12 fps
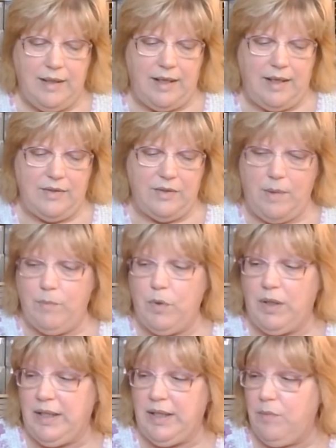So I'm
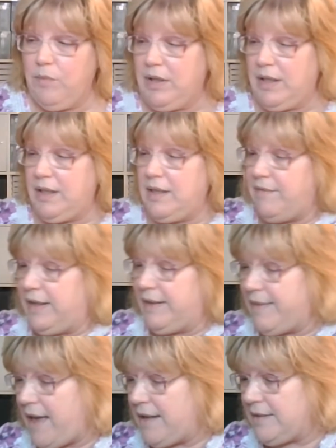really, really loving
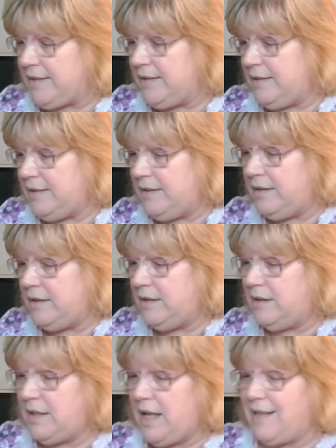that.
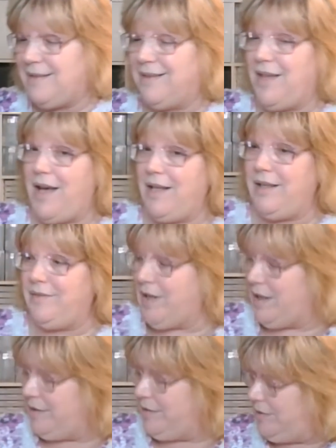It has a lot of
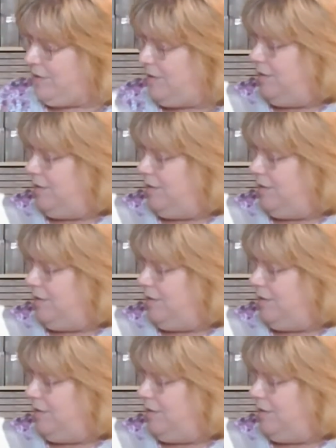colors.